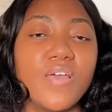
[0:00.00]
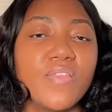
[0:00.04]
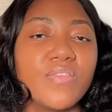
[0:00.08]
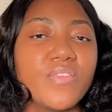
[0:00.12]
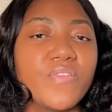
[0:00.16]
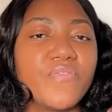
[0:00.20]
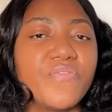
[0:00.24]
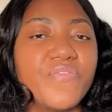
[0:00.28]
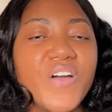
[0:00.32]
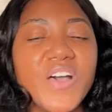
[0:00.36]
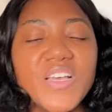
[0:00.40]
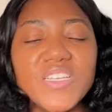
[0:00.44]

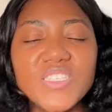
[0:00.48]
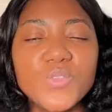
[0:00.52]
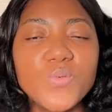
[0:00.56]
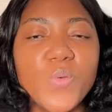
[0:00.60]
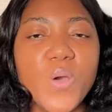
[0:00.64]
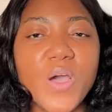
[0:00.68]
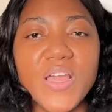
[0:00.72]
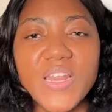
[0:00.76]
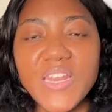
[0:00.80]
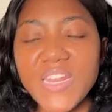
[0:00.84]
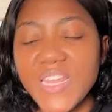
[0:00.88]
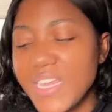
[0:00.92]
The first
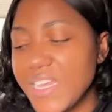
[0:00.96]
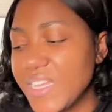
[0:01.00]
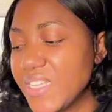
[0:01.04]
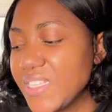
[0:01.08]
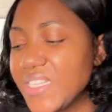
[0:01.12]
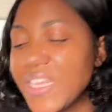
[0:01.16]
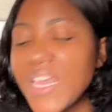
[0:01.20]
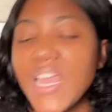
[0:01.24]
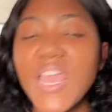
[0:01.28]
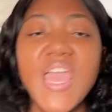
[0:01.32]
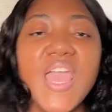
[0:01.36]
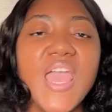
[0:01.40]
one
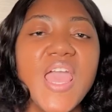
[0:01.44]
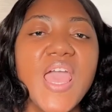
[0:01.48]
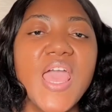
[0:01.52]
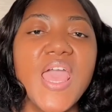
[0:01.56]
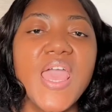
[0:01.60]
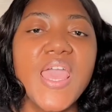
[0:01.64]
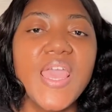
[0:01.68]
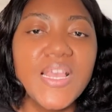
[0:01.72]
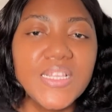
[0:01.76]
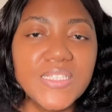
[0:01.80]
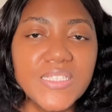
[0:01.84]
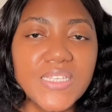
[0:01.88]
is
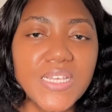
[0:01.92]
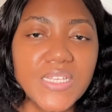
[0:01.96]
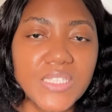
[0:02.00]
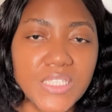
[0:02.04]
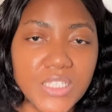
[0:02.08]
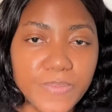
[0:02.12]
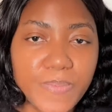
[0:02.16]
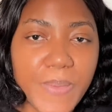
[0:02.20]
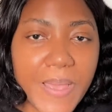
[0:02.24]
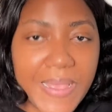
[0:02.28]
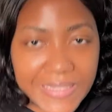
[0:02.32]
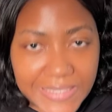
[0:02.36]
it's
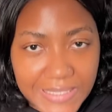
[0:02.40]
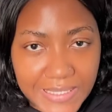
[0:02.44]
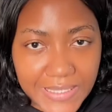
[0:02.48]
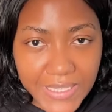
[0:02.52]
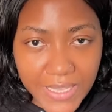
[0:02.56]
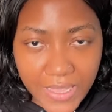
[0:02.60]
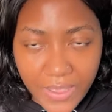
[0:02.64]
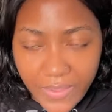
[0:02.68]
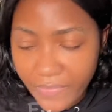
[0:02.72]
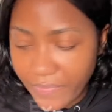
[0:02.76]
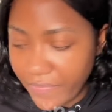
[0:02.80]
expensive.